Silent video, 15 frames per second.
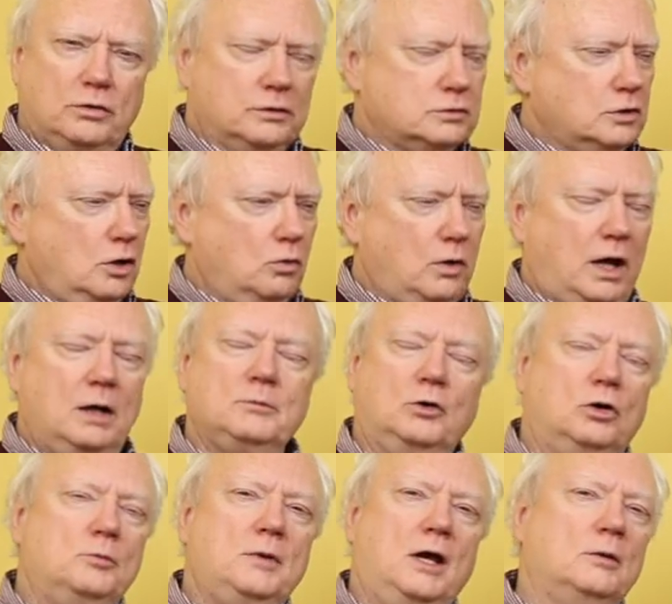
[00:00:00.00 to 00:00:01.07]
There's no way I'm
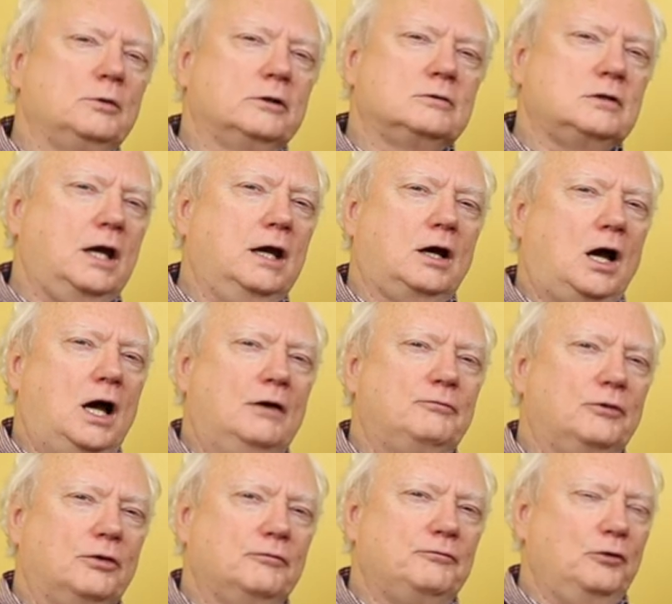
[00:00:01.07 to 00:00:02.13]
going to be able to take
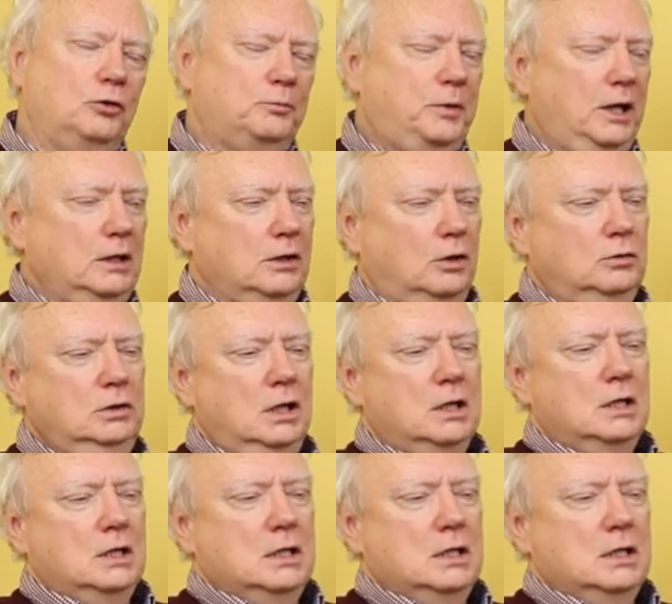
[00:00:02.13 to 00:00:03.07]
off with a full payload.